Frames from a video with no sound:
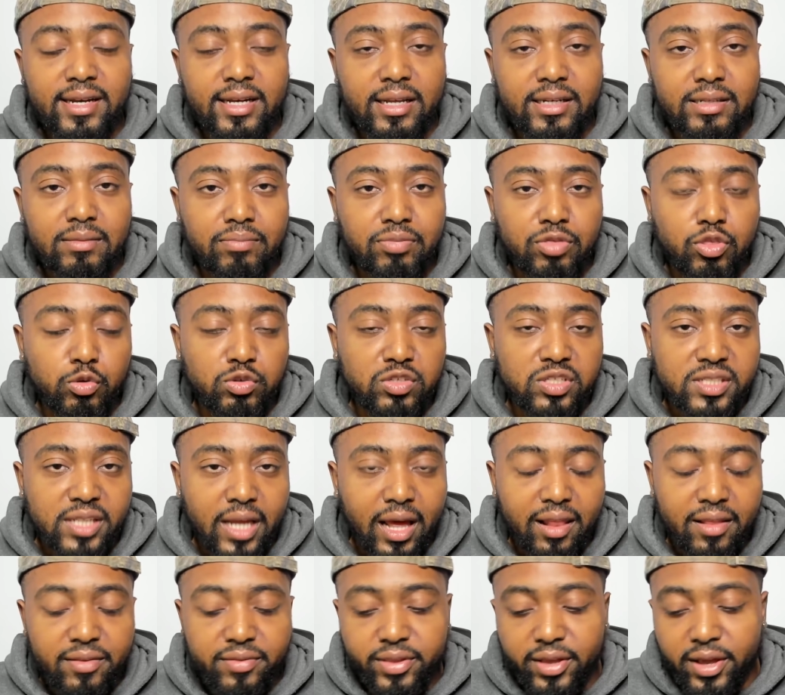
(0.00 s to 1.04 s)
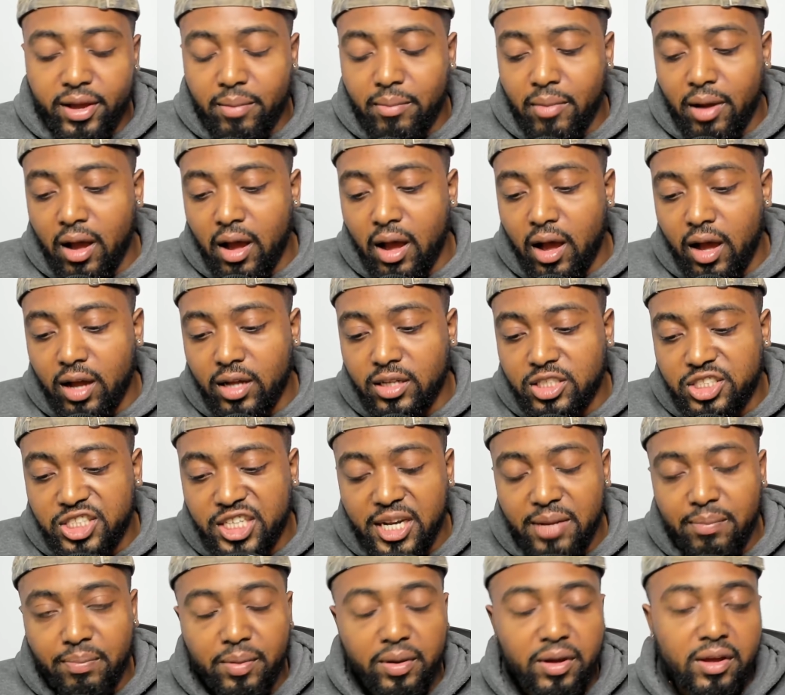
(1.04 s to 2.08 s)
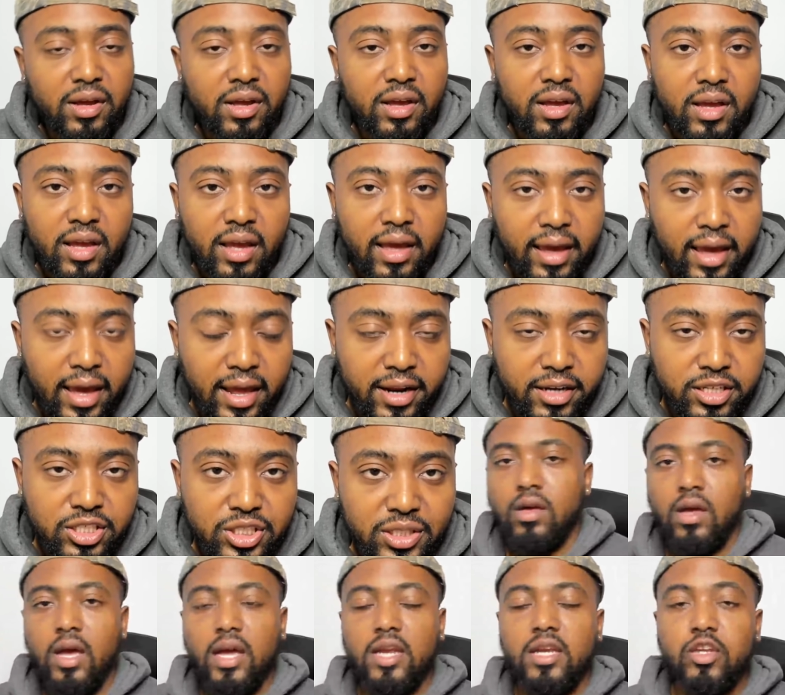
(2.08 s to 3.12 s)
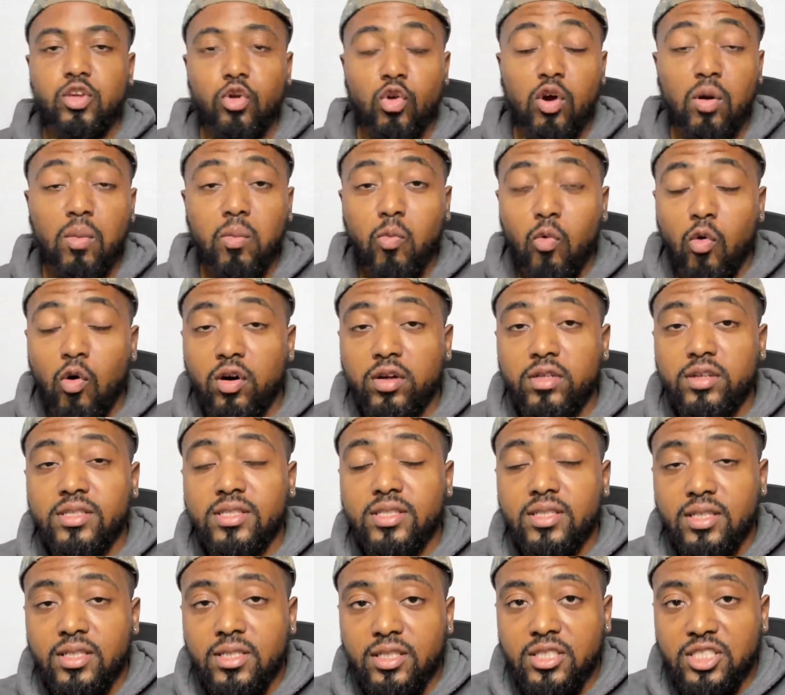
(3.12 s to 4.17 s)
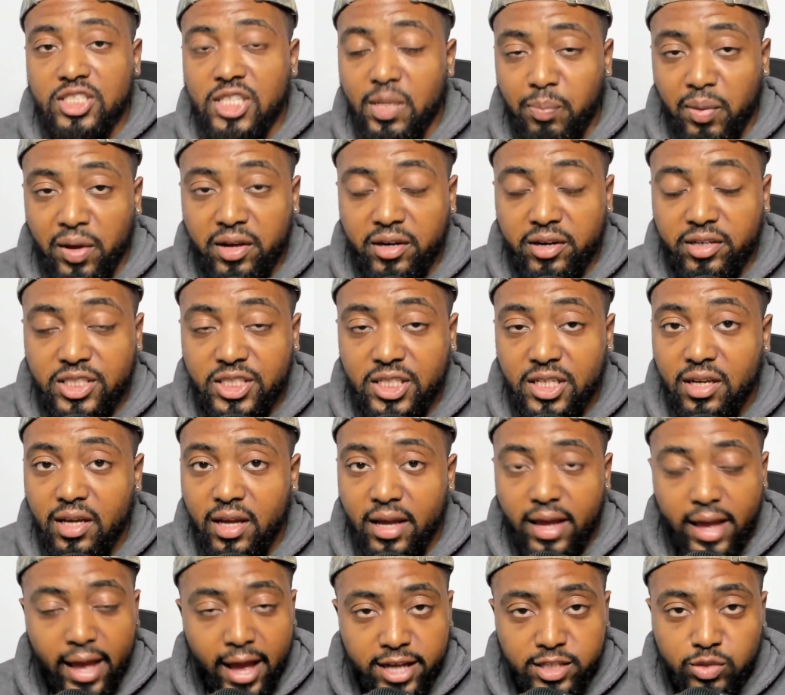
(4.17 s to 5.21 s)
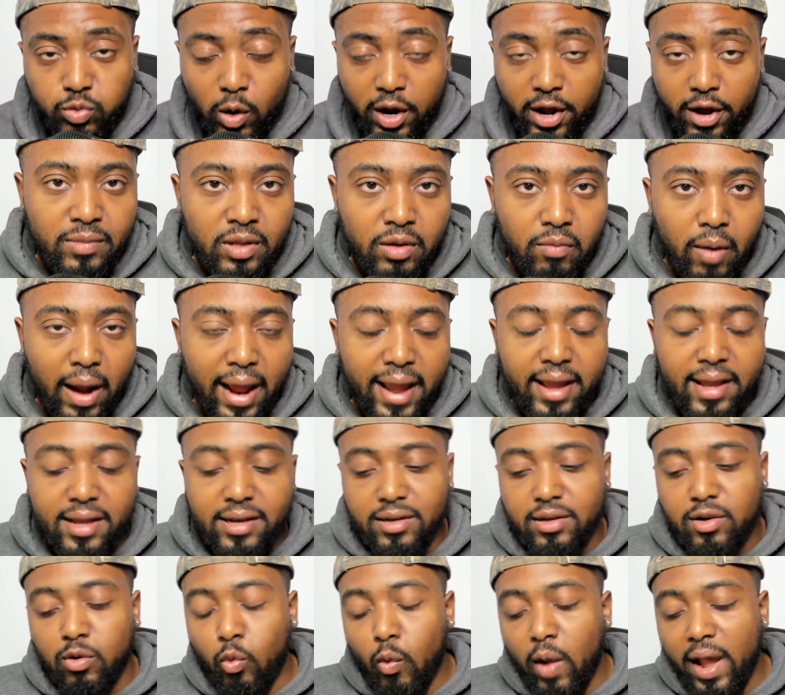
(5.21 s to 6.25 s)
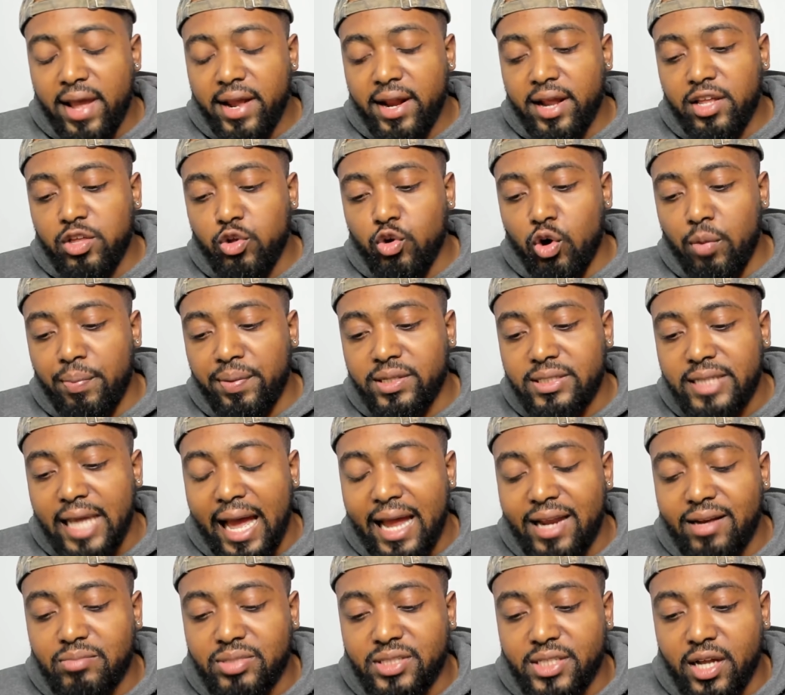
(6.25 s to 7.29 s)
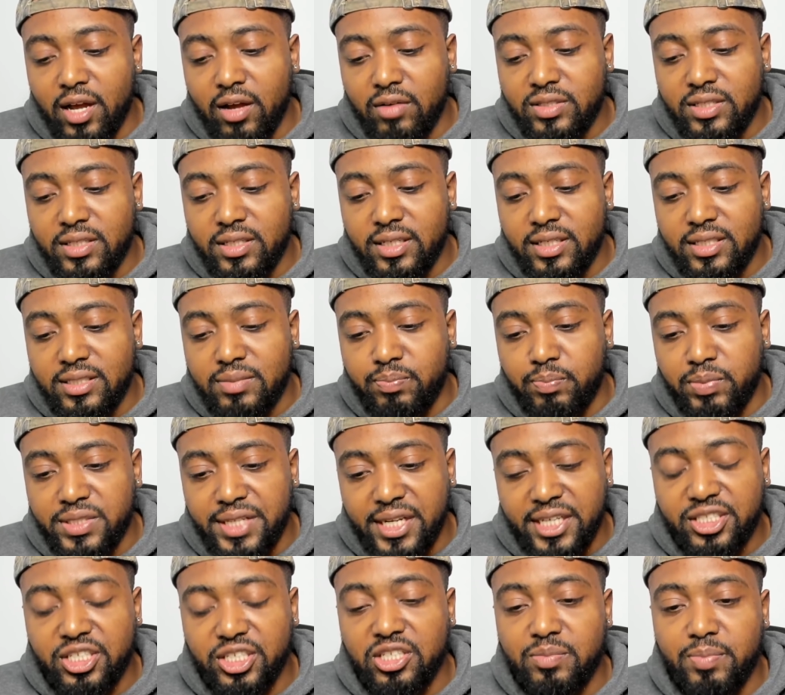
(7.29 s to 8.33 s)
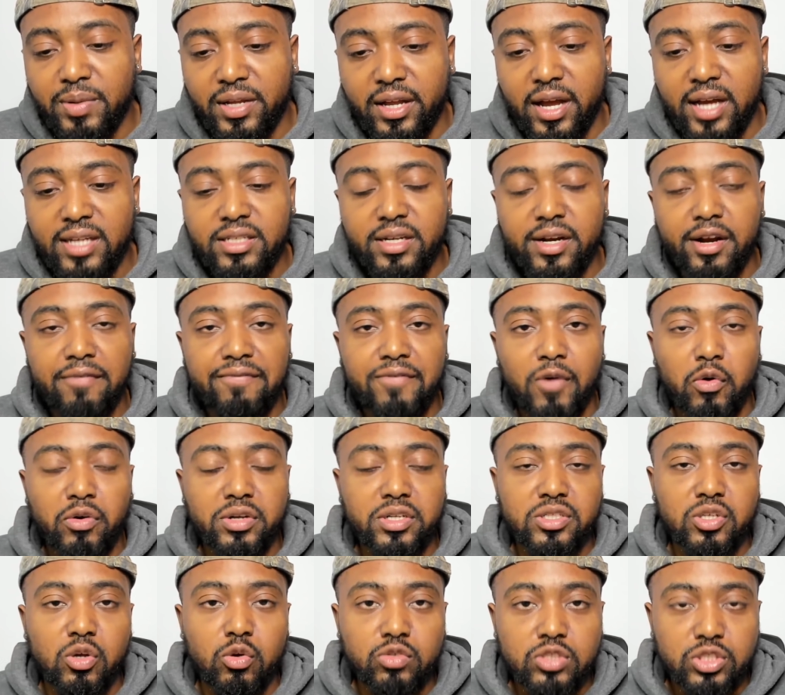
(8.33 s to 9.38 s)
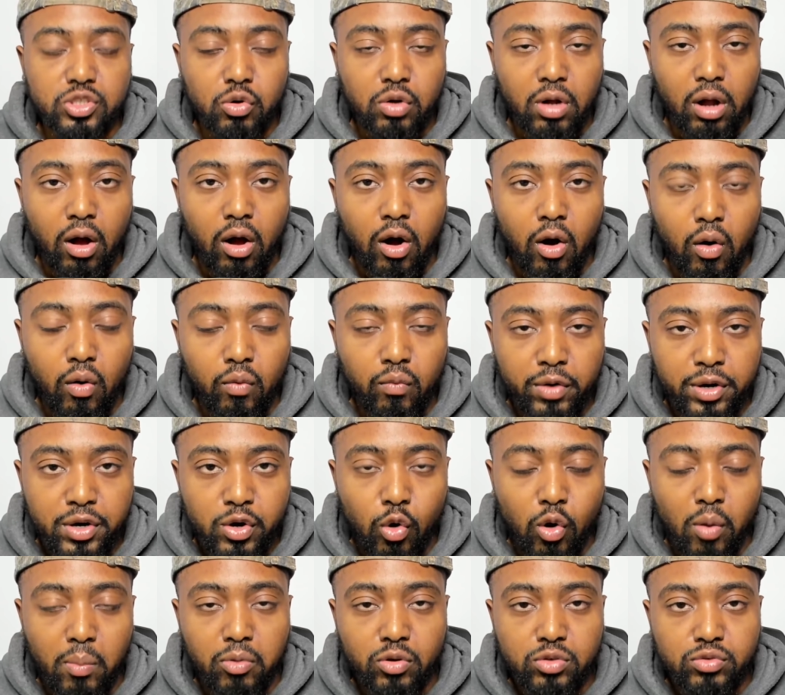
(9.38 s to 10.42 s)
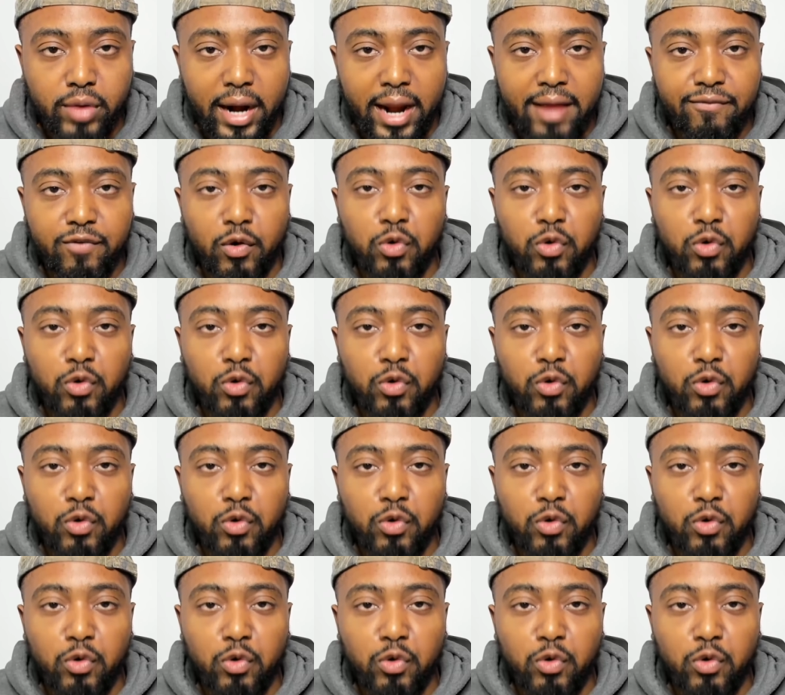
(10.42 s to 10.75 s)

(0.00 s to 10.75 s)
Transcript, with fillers: And through selling them cheap energy. And Europe wants cheap energy as well, right? And the way that Europe has gotten themselves in this position is because of their focus on so-called renewables, right?